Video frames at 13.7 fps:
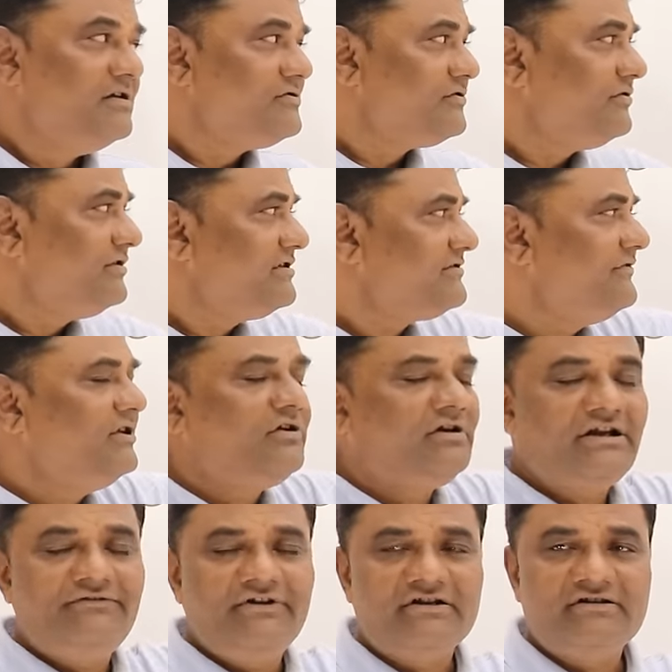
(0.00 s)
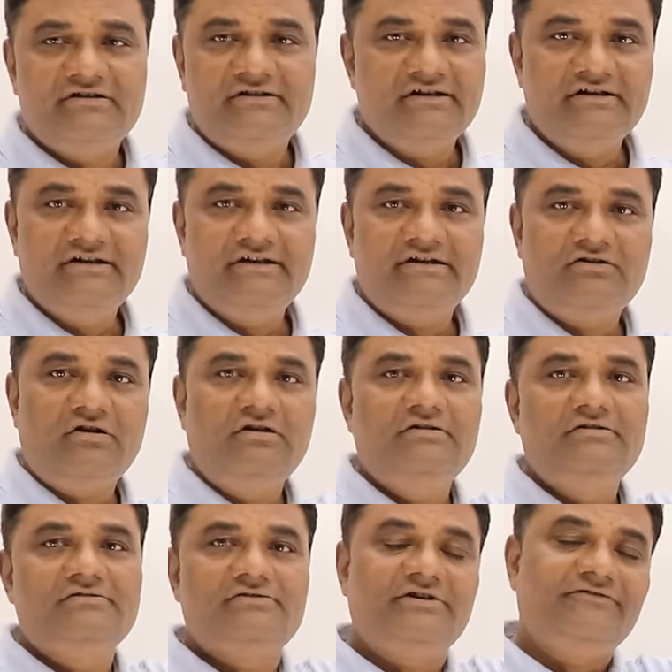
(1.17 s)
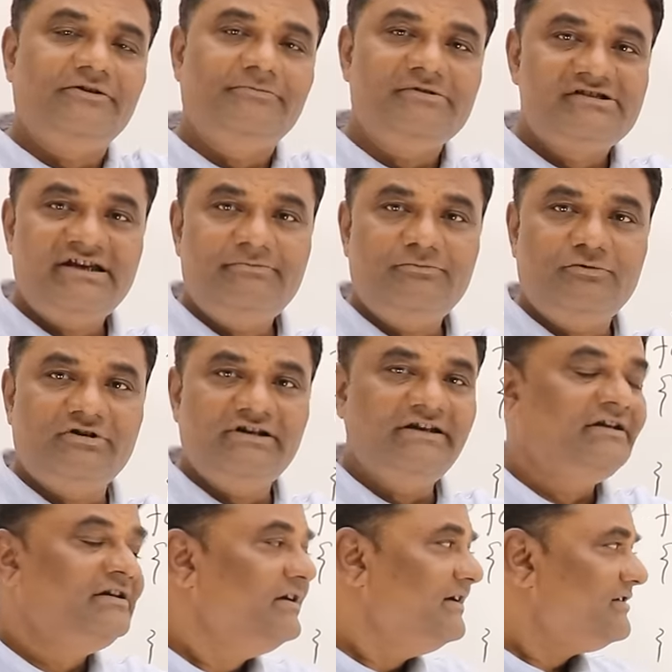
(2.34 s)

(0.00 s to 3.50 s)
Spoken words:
So this will not affect the degree at all, so it will be same only.